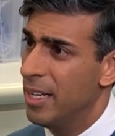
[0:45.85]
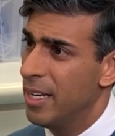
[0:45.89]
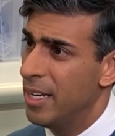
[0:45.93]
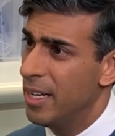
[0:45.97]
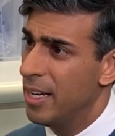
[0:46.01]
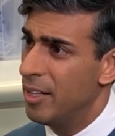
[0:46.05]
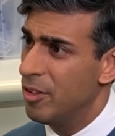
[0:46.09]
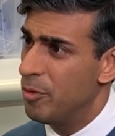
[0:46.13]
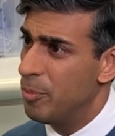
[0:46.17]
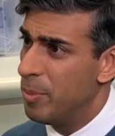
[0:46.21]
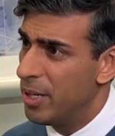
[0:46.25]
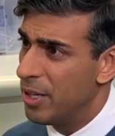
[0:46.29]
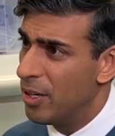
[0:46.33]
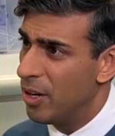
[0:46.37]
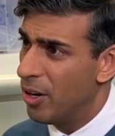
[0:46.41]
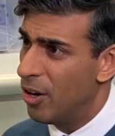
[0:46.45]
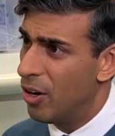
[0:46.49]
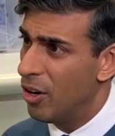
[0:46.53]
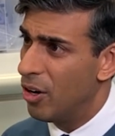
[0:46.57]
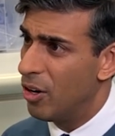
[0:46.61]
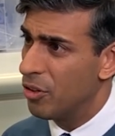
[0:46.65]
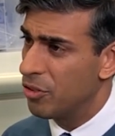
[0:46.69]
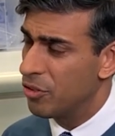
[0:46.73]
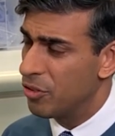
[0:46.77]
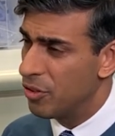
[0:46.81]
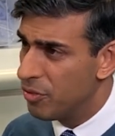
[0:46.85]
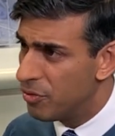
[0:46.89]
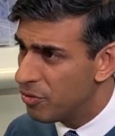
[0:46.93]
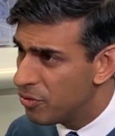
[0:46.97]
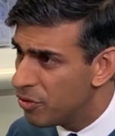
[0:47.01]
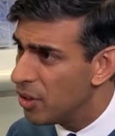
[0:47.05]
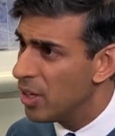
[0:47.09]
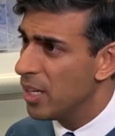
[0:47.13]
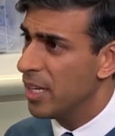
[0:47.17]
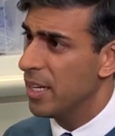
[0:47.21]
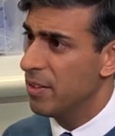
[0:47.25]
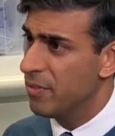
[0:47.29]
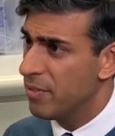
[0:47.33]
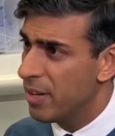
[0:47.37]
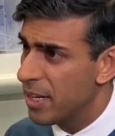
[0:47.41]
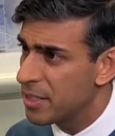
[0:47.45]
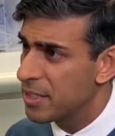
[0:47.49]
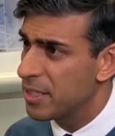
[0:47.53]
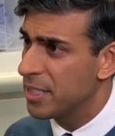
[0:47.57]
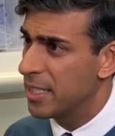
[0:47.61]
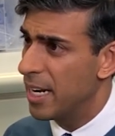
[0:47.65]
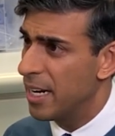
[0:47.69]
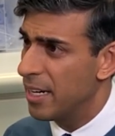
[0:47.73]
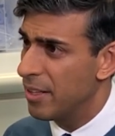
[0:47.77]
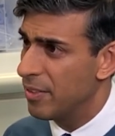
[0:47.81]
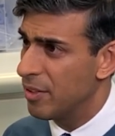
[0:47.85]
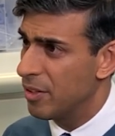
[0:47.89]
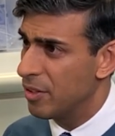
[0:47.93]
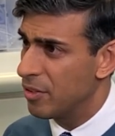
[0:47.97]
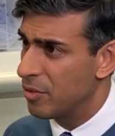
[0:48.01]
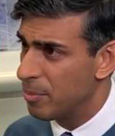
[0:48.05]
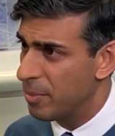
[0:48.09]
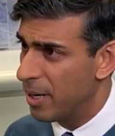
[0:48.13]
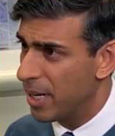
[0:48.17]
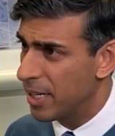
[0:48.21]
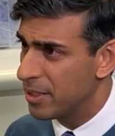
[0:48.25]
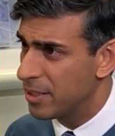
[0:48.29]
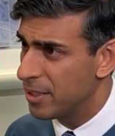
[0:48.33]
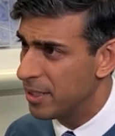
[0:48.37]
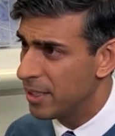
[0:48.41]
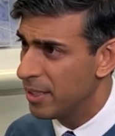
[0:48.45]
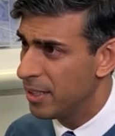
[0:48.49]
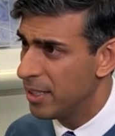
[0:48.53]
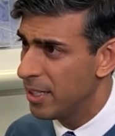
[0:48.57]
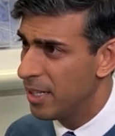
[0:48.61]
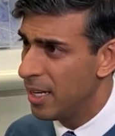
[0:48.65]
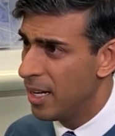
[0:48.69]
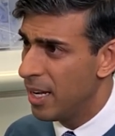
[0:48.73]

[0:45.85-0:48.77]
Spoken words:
has been asked to fully investigate this matter